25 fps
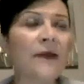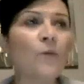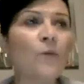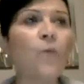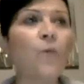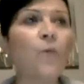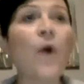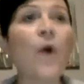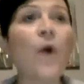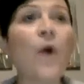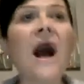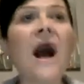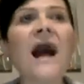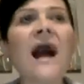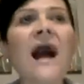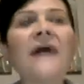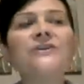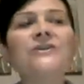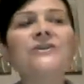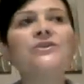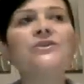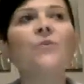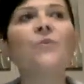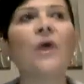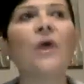Why
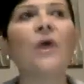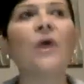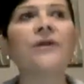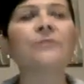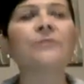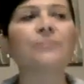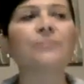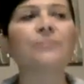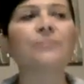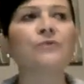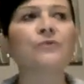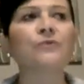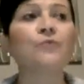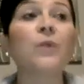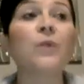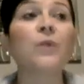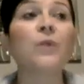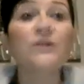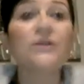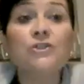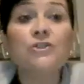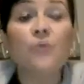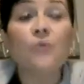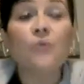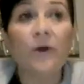do you want to improve? What
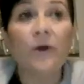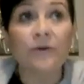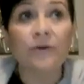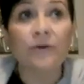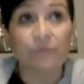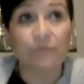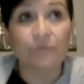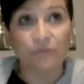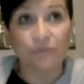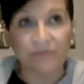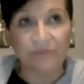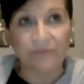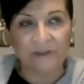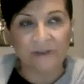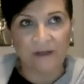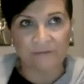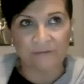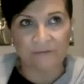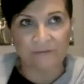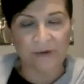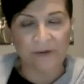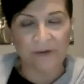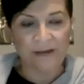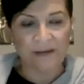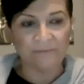do you want to improve in love,
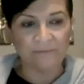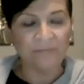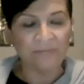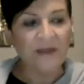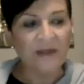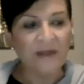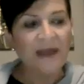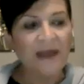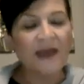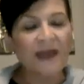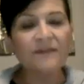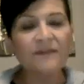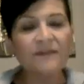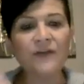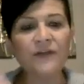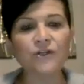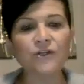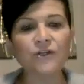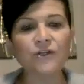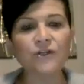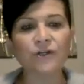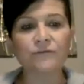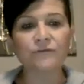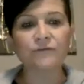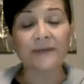right? And then you're
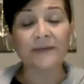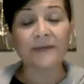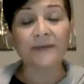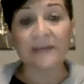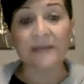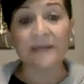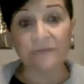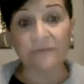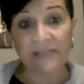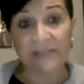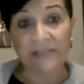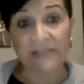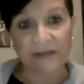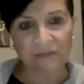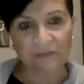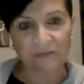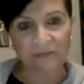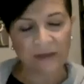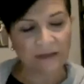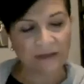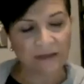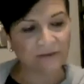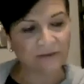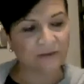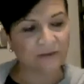going to write down 10
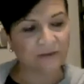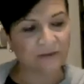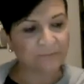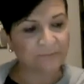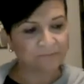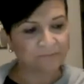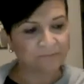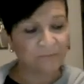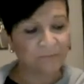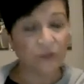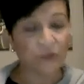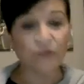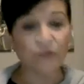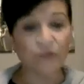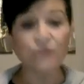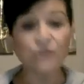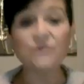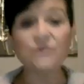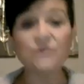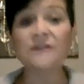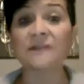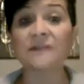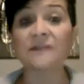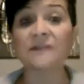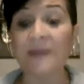things. You're going to do
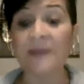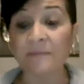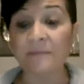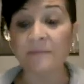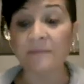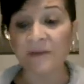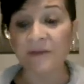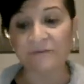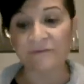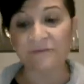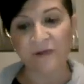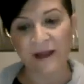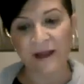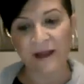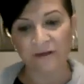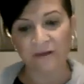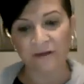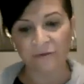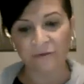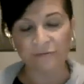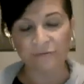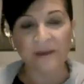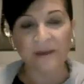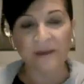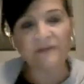the same thing for
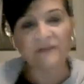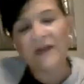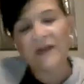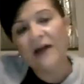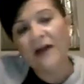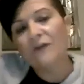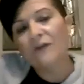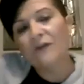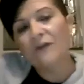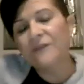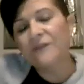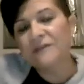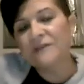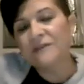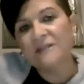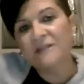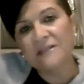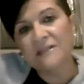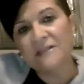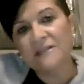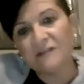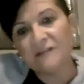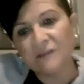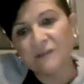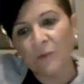health, right? The health is the
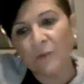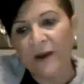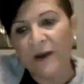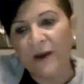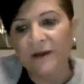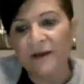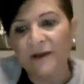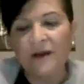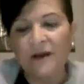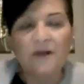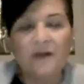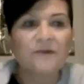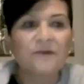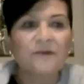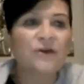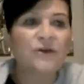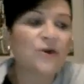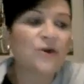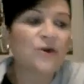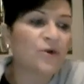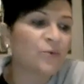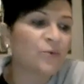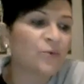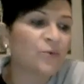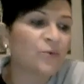easy one. You
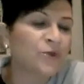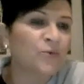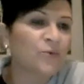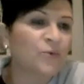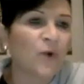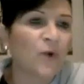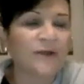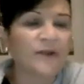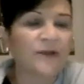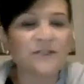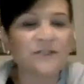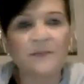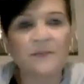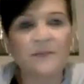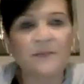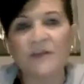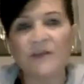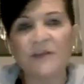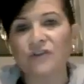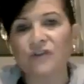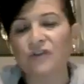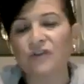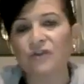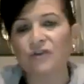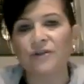want to be a
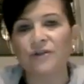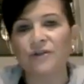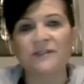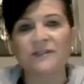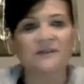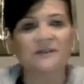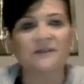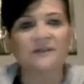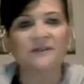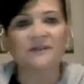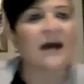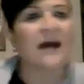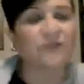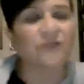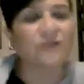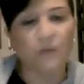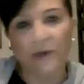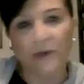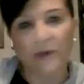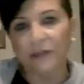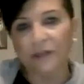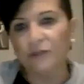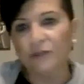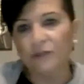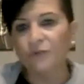certain size. You
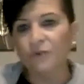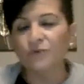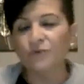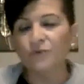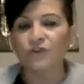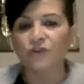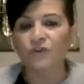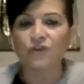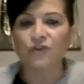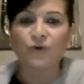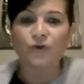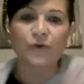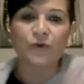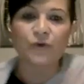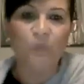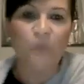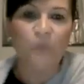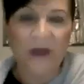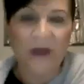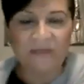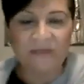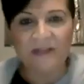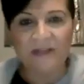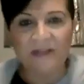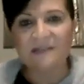want to lose certain
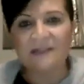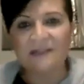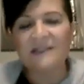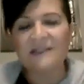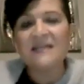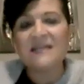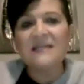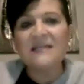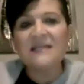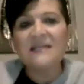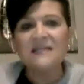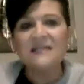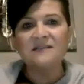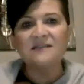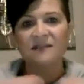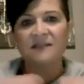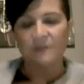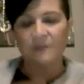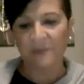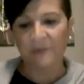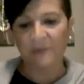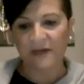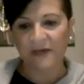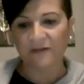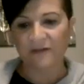weight. That's easy to
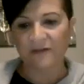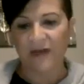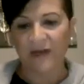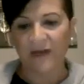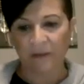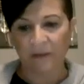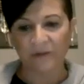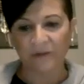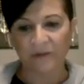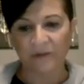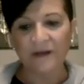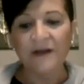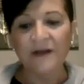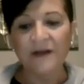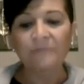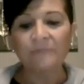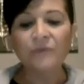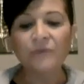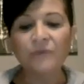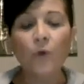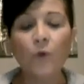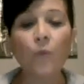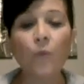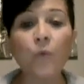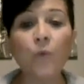pick that one.
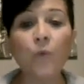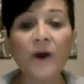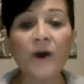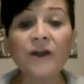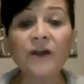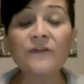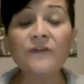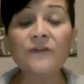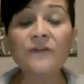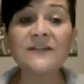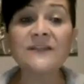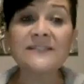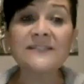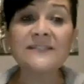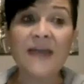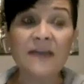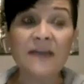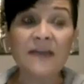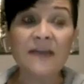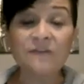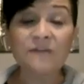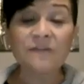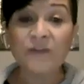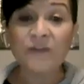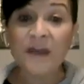What are the
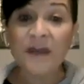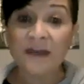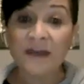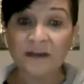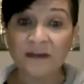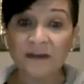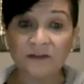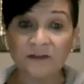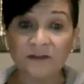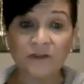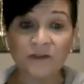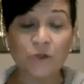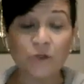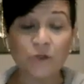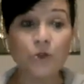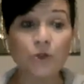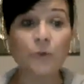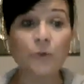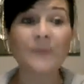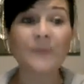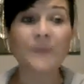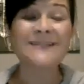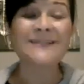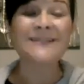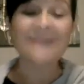10 things that you
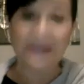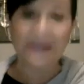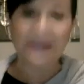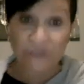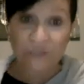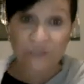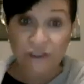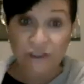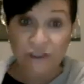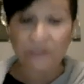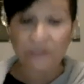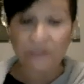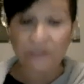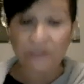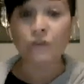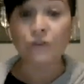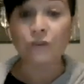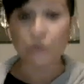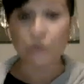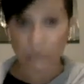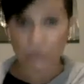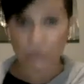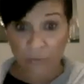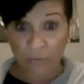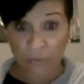could potentially
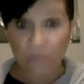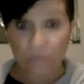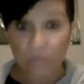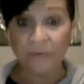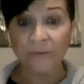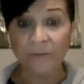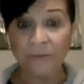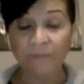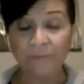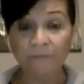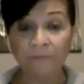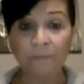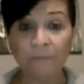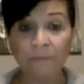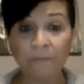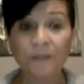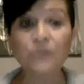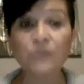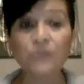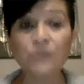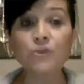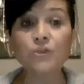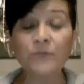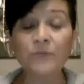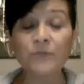do
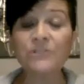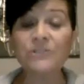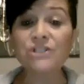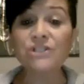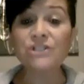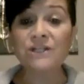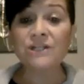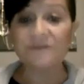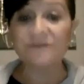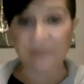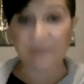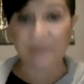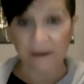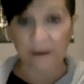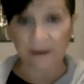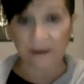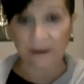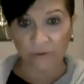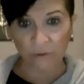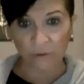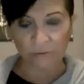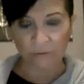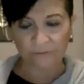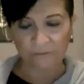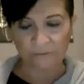to achieve that
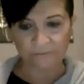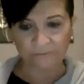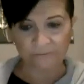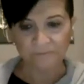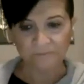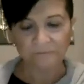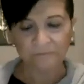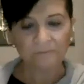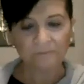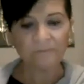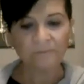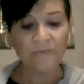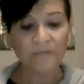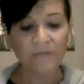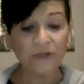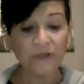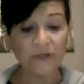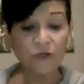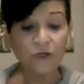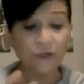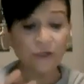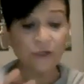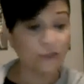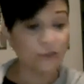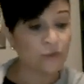goal?
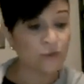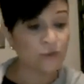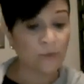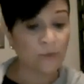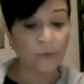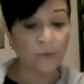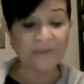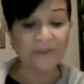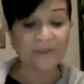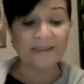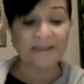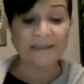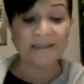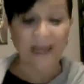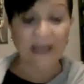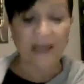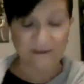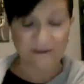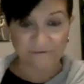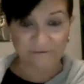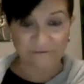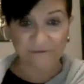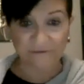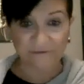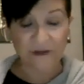You're going to do it with
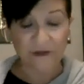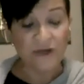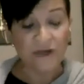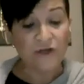life.